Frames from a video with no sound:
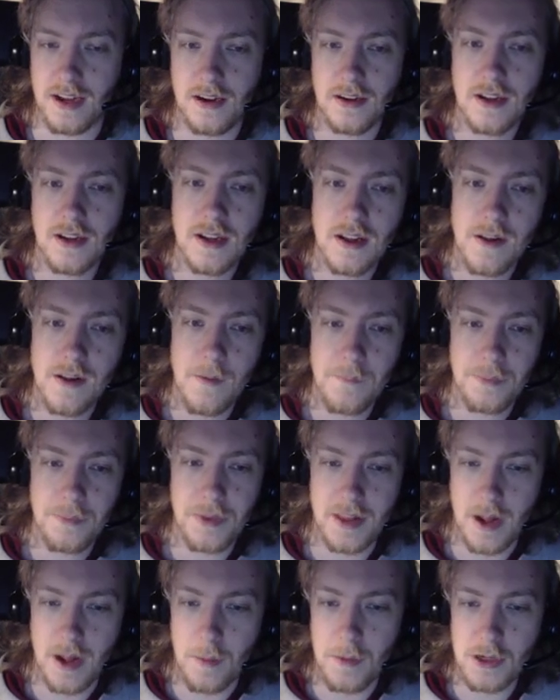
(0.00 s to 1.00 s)
now.
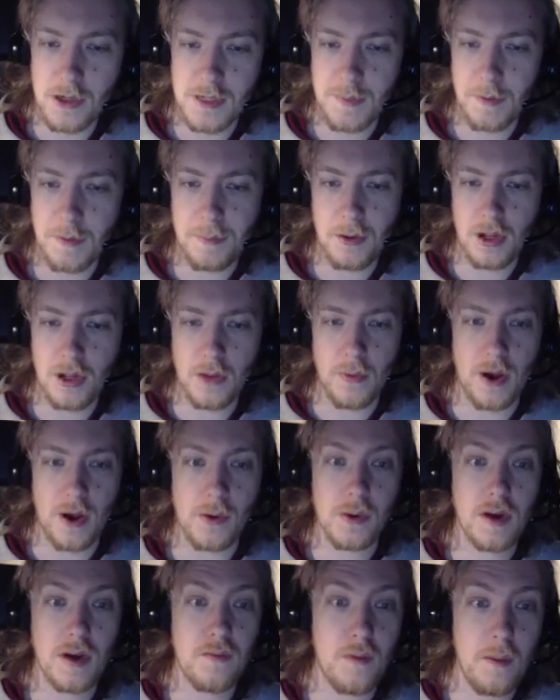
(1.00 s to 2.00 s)
Now multiple
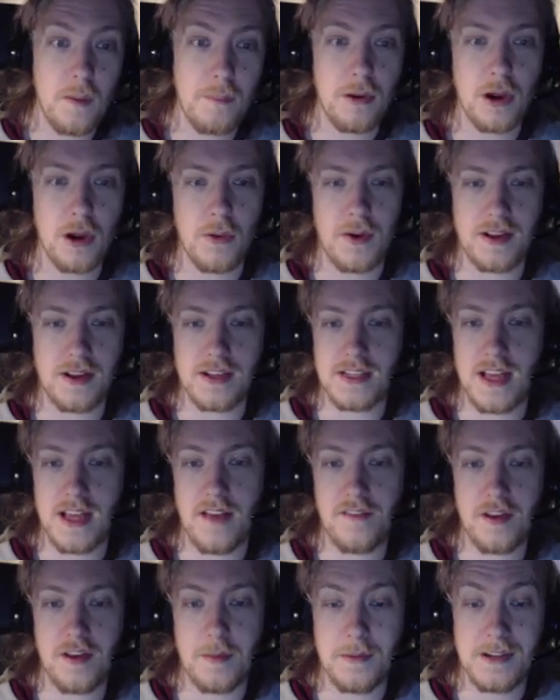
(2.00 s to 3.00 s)
Poliwag. Well, if one Poliwag doesn't
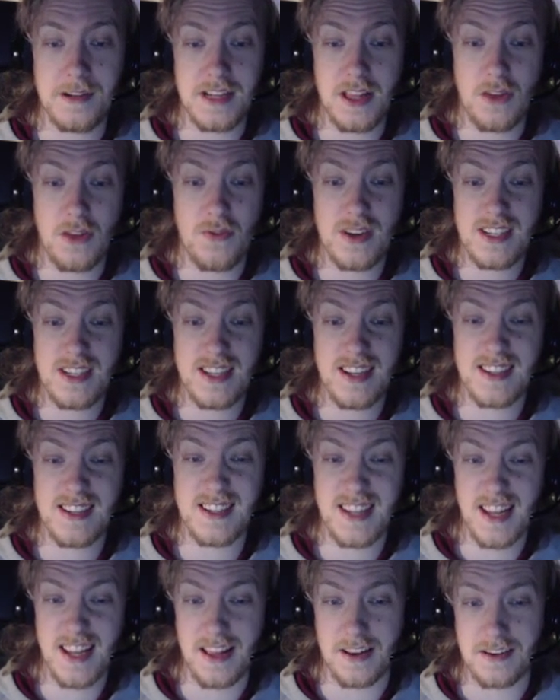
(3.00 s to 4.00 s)
have immunity, the rest
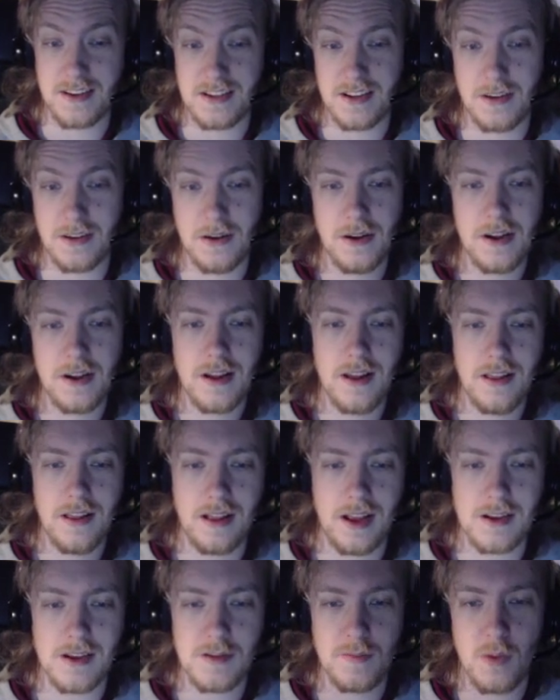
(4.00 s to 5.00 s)
doesn't either. So
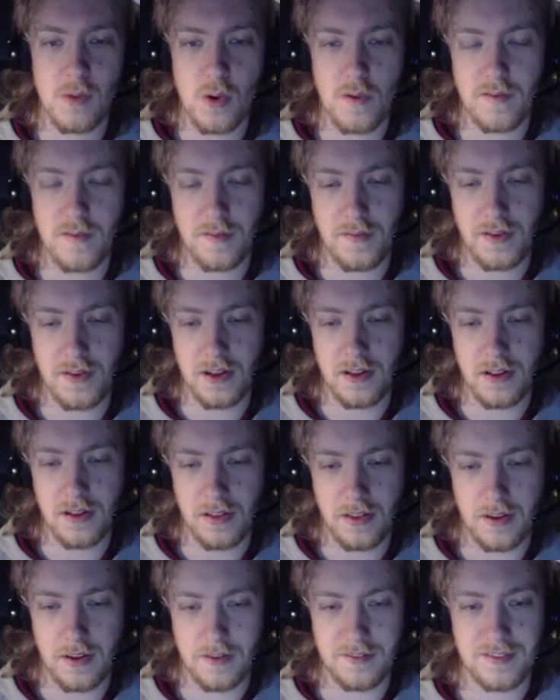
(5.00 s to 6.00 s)
there gives more of a
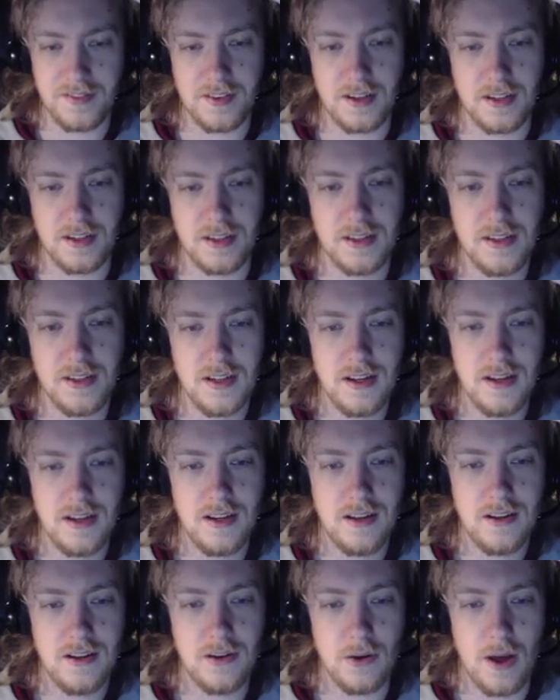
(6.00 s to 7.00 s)
field of
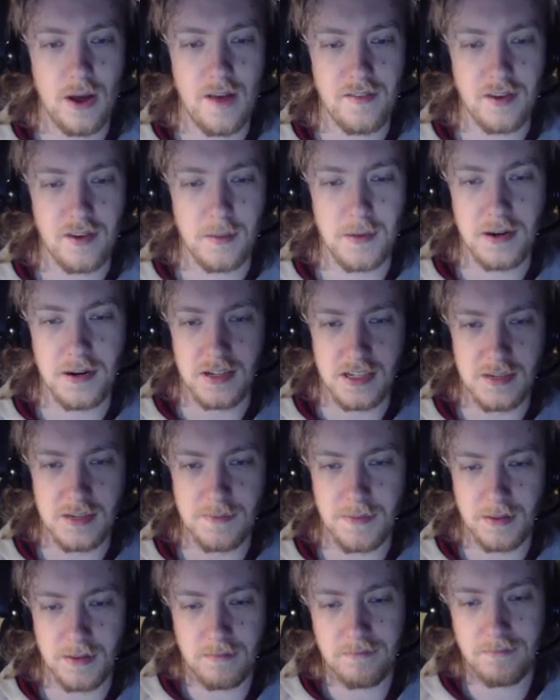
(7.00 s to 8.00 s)
not having
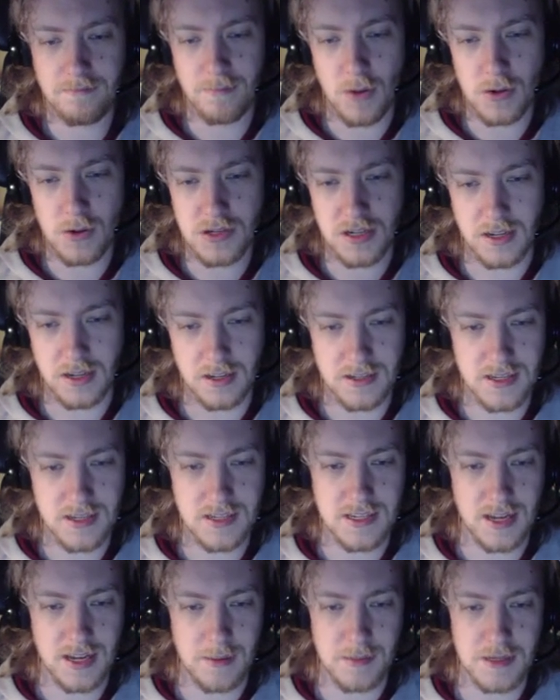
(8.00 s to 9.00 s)
immunities, but mostly it's
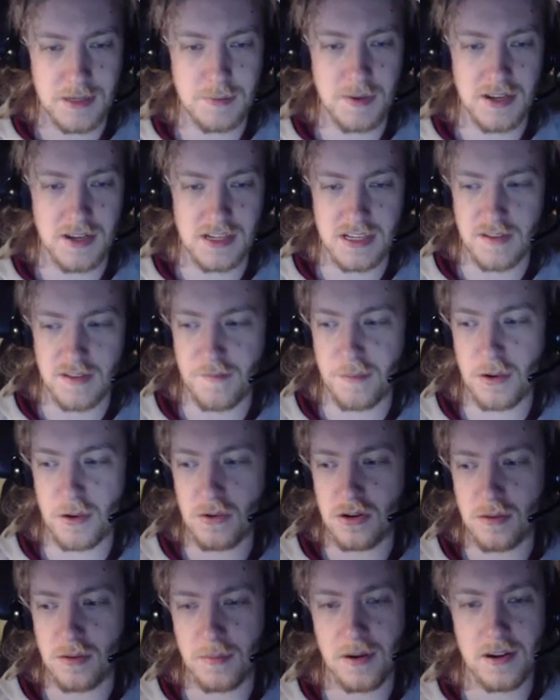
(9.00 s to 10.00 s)
the same species of
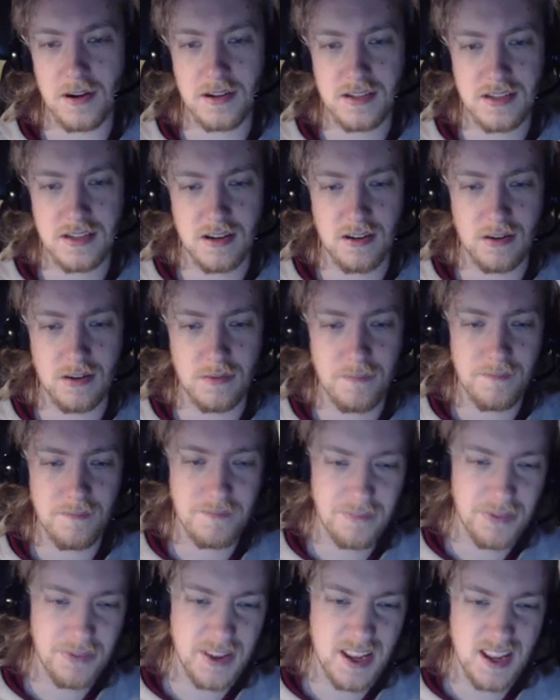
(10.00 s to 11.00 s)
Pokemon. So
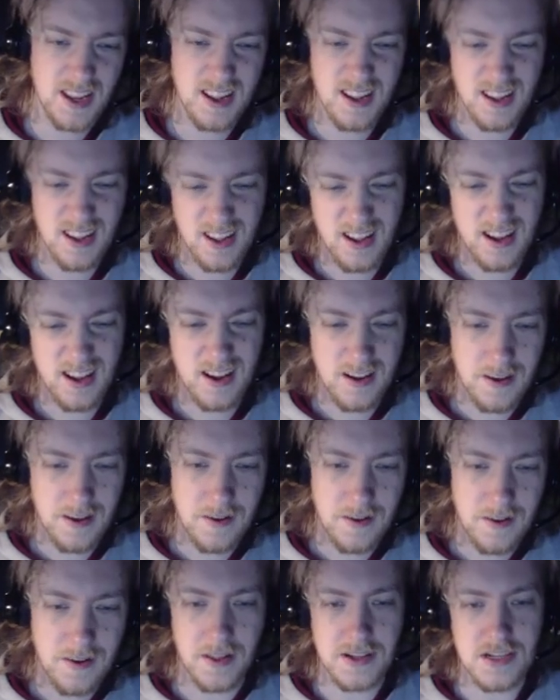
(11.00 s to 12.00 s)

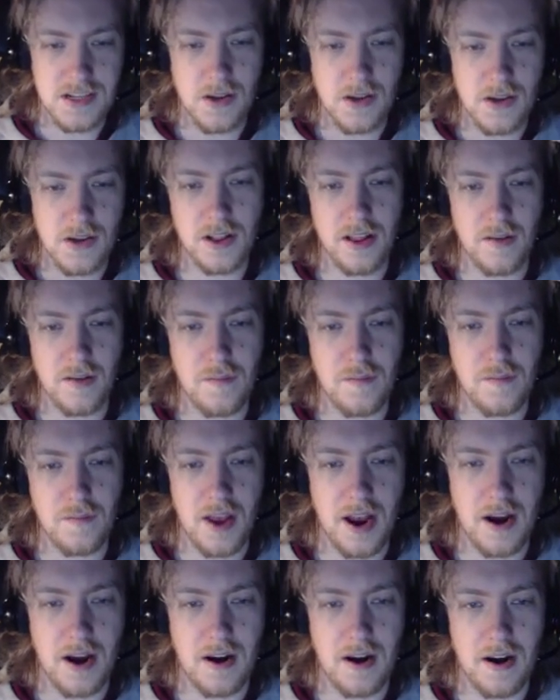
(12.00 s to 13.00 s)
that's not really a
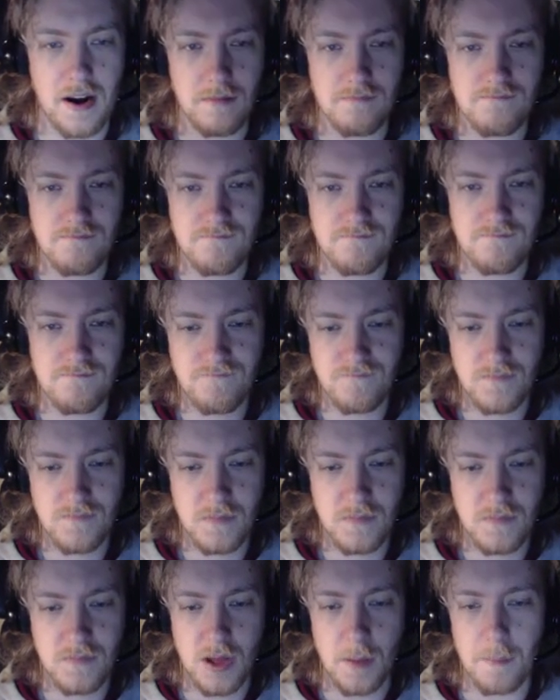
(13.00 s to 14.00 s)
fair
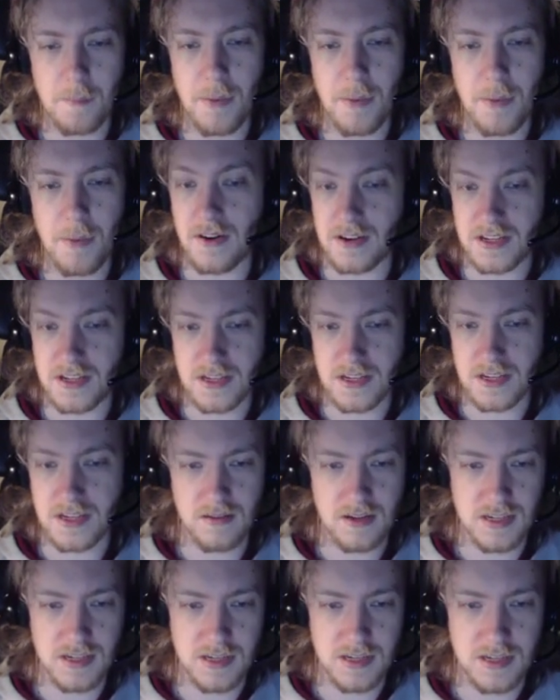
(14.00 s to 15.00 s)
comparison,
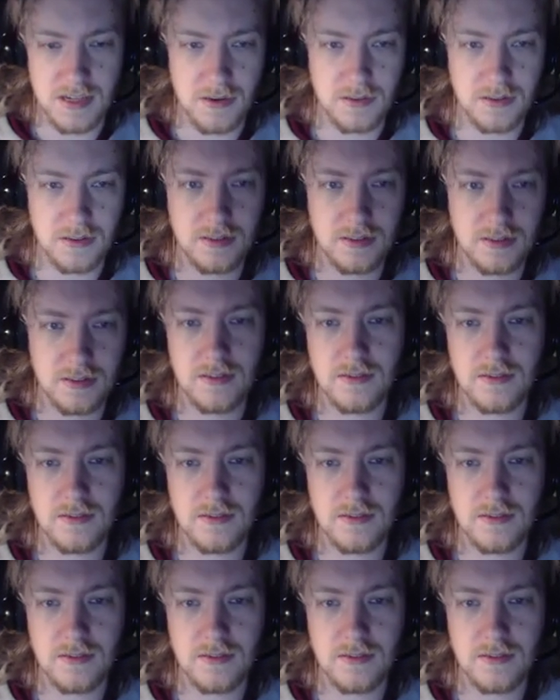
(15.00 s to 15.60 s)
I suppose.